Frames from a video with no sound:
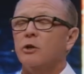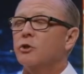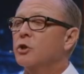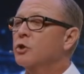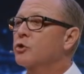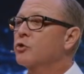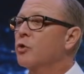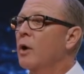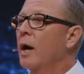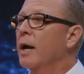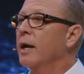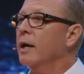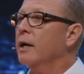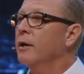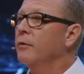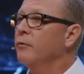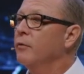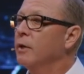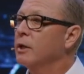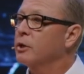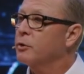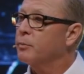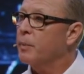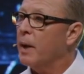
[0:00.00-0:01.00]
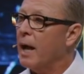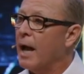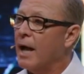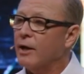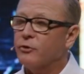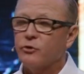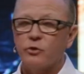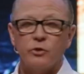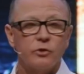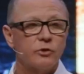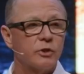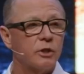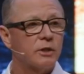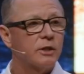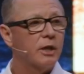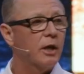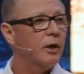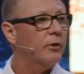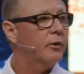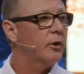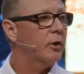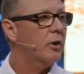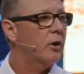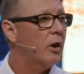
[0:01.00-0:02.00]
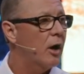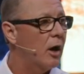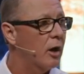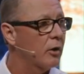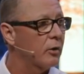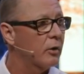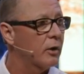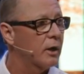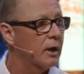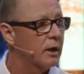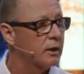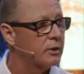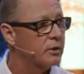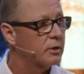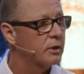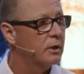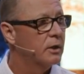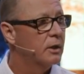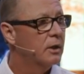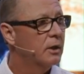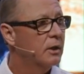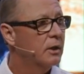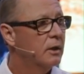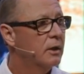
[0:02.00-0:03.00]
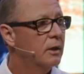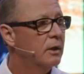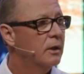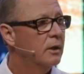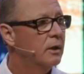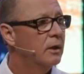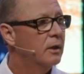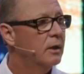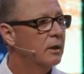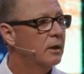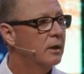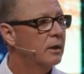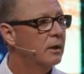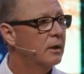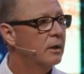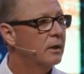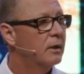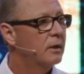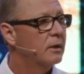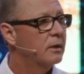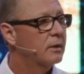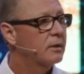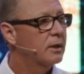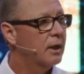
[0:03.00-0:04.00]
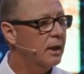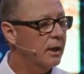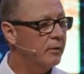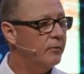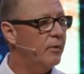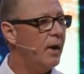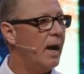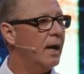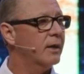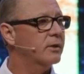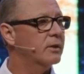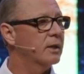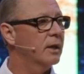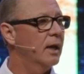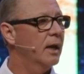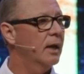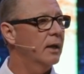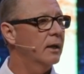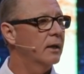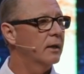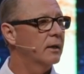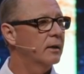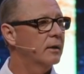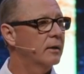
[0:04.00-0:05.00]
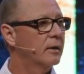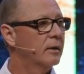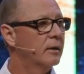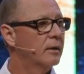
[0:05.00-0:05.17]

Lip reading: to try to convince pastors to tell their congregants to get vaccinated.